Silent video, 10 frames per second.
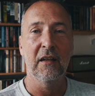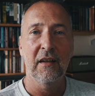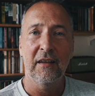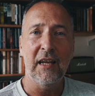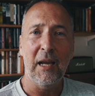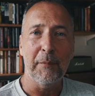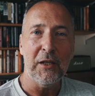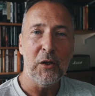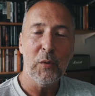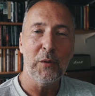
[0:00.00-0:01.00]
Yeah, but
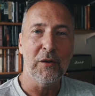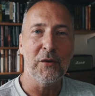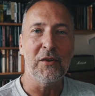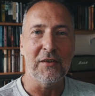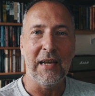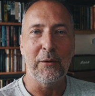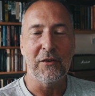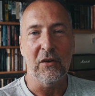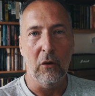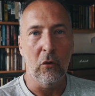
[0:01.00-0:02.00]
you won't notice how
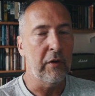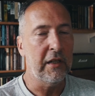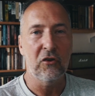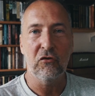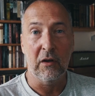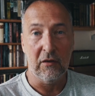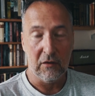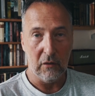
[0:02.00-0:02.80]
it's already shrunk to